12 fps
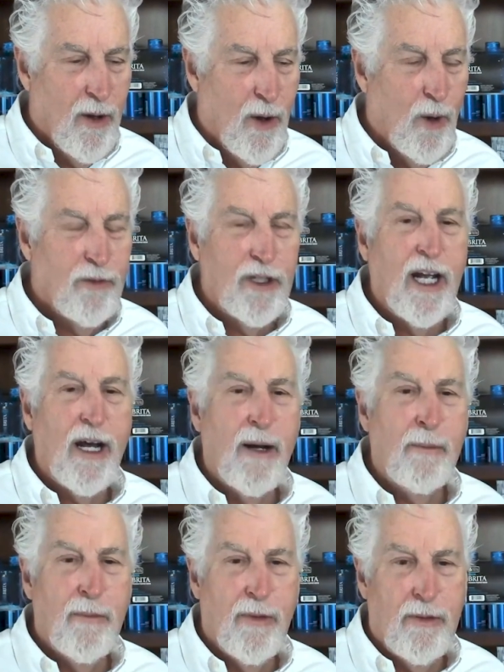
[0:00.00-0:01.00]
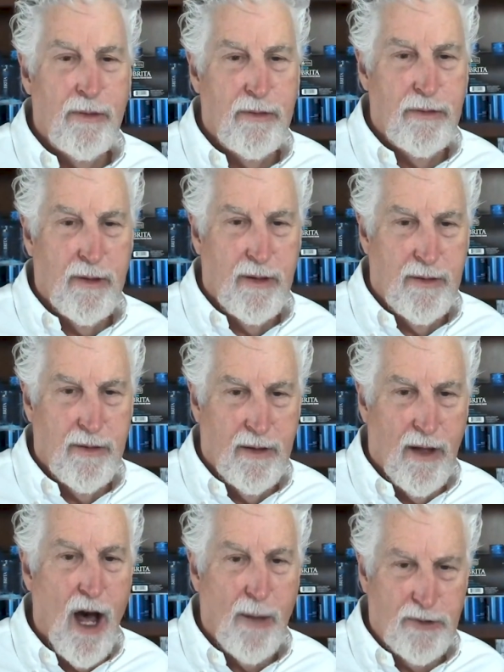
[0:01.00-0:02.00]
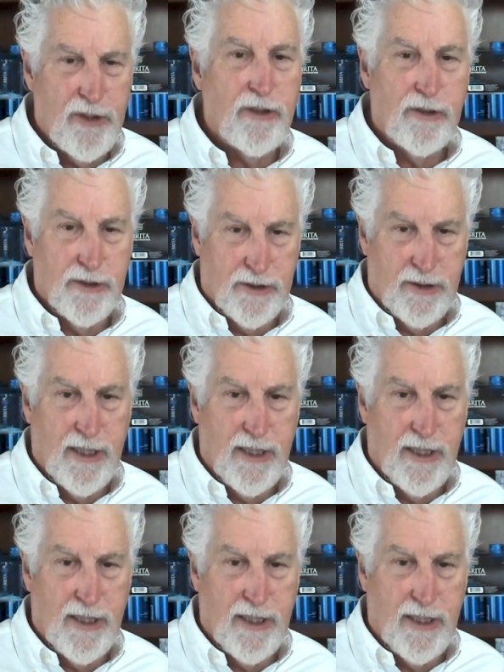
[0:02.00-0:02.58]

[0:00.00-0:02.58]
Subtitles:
overcome the obstacles.